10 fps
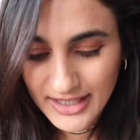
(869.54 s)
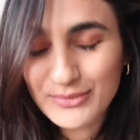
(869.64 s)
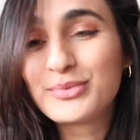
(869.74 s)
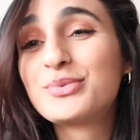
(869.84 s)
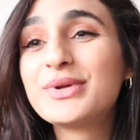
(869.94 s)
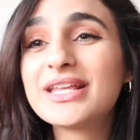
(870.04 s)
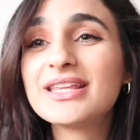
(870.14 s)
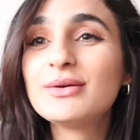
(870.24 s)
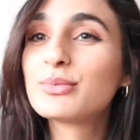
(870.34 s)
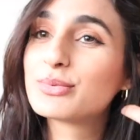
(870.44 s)
I
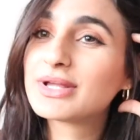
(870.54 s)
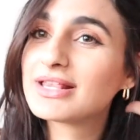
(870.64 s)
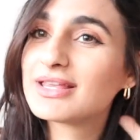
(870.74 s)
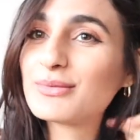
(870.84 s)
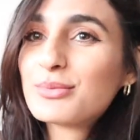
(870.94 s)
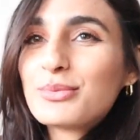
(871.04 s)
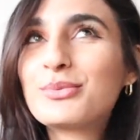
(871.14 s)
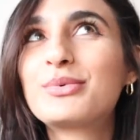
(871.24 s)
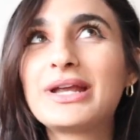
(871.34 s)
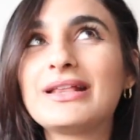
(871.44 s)
really, really,
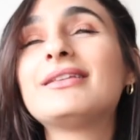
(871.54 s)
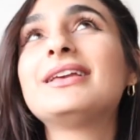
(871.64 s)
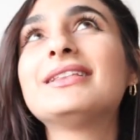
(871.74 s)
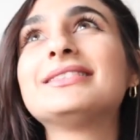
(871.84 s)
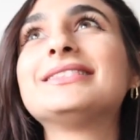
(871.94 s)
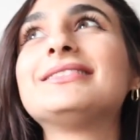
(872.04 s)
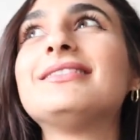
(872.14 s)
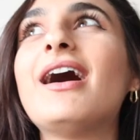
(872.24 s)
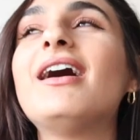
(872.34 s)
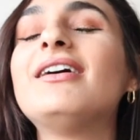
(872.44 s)
really
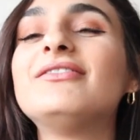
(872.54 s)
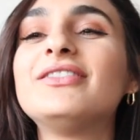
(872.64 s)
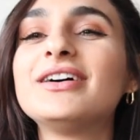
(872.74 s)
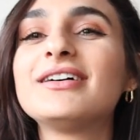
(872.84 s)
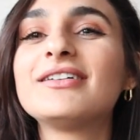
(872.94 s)
love